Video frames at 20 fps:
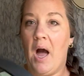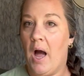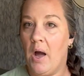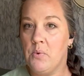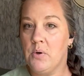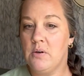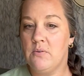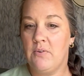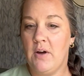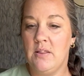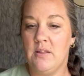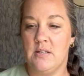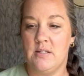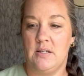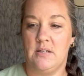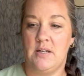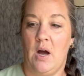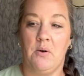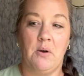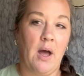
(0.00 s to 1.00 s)
I wouldn't find this in
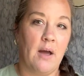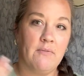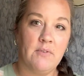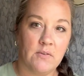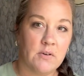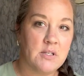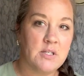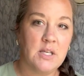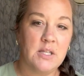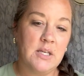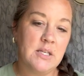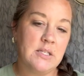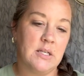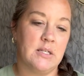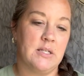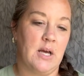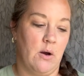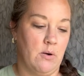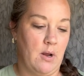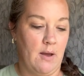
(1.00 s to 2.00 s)
town. I've never seen this in
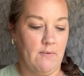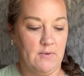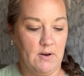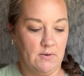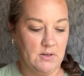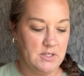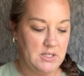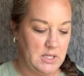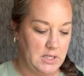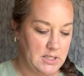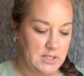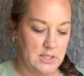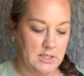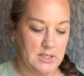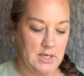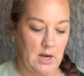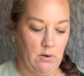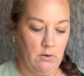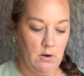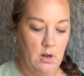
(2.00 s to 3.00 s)
town. I've never seen this in
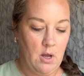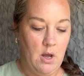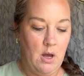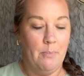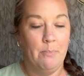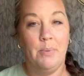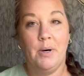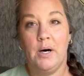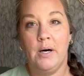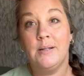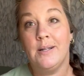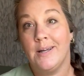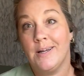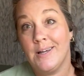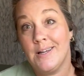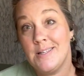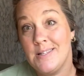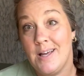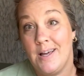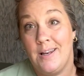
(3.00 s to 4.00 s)
town. But like
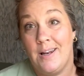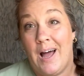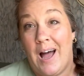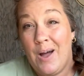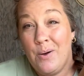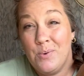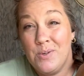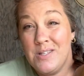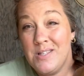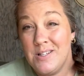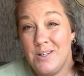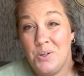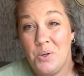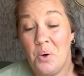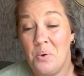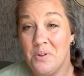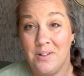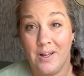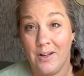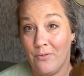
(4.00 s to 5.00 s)
I said, I was still
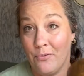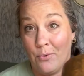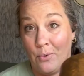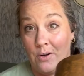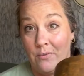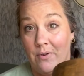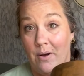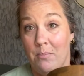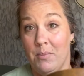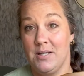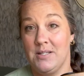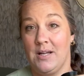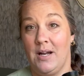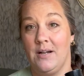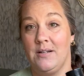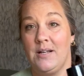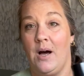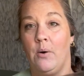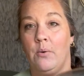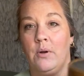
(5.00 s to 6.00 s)
only like 45 minutes out
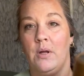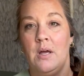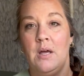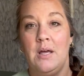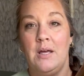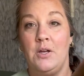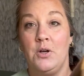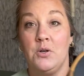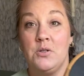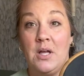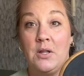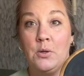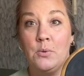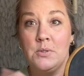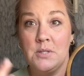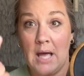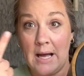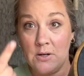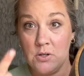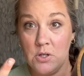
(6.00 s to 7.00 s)
of town. There
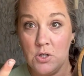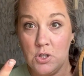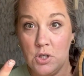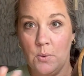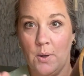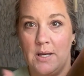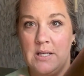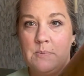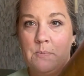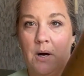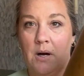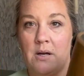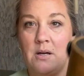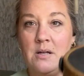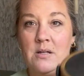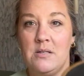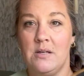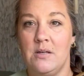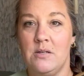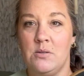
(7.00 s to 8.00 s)
was actually 2 ice
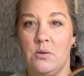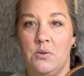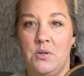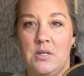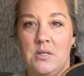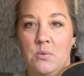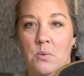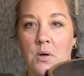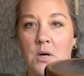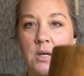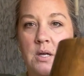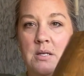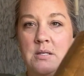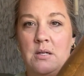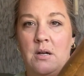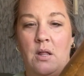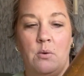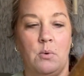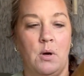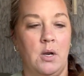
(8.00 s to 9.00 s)
buckets. So this one is
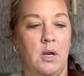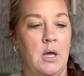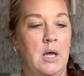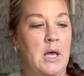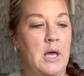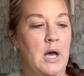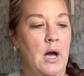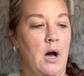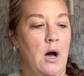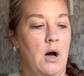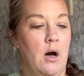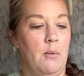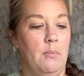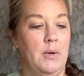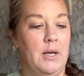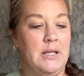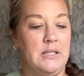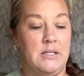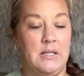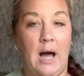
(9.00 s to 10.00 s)
another one.
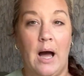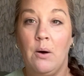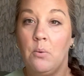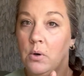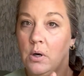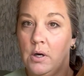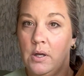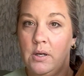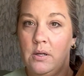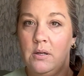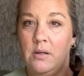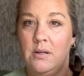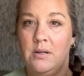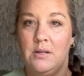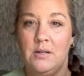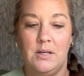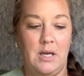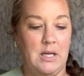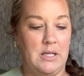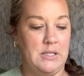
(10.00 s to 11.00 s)
It's not wood.
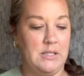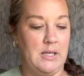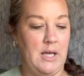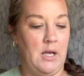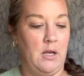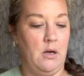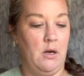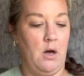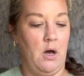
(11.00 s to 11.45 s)
It's like,